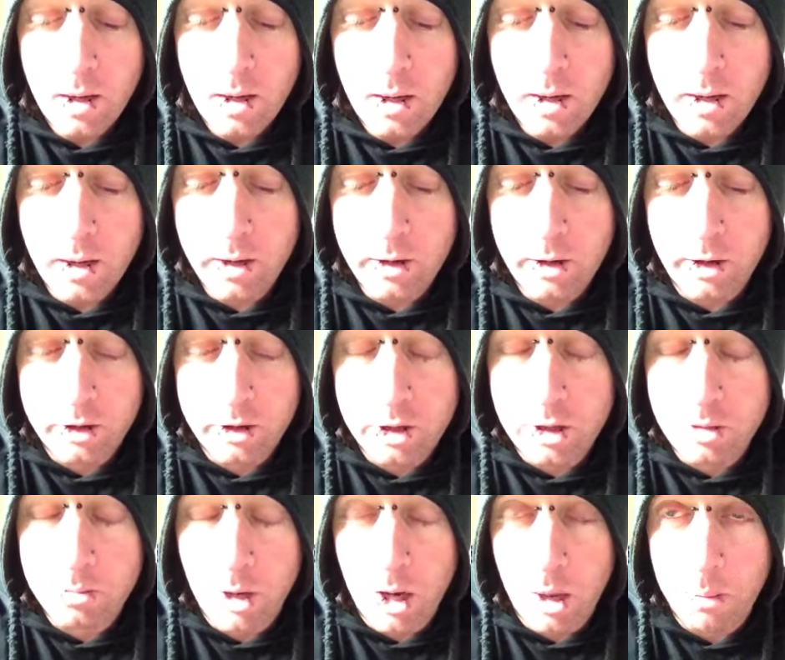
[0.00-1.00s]
And yeah, that's
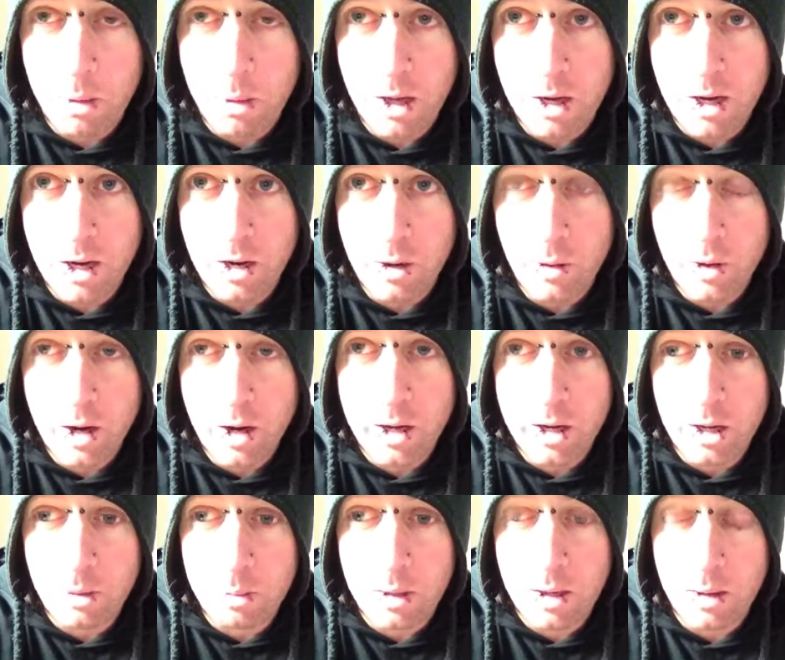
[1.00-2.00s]
just my opinion. I reckon
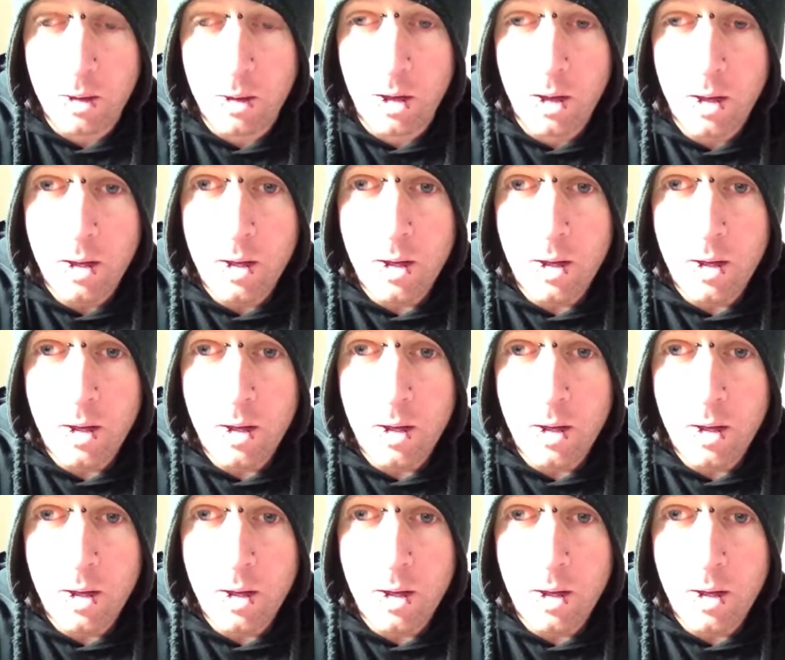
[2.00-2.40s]
it'd be a